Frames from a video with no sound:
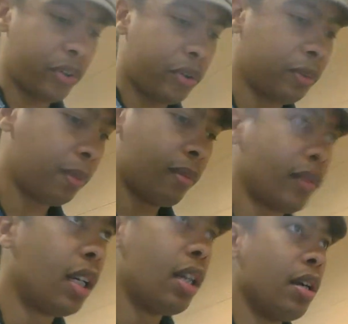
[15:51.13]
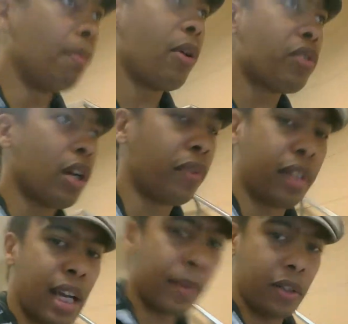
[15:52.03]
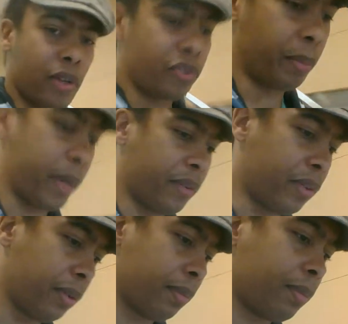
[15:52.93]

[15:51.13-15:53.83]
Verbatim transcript: you most of the time they don't repent.